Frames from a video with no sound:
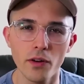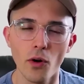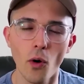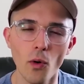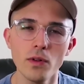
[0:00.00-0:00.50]
You're
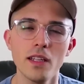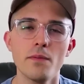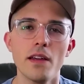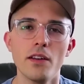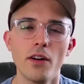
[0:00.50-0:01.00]

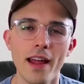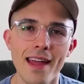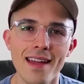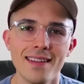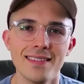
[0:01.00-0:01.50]
holding me in your
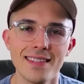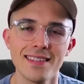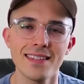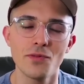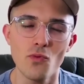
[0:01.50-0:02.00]
hands.
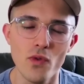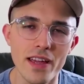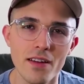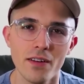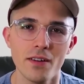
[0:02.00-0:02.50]
Isn't this
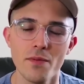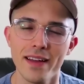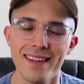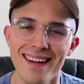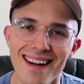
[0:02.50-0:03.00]
weird? Oh
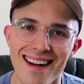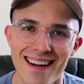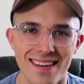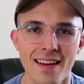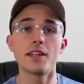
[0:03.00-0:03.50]
my God.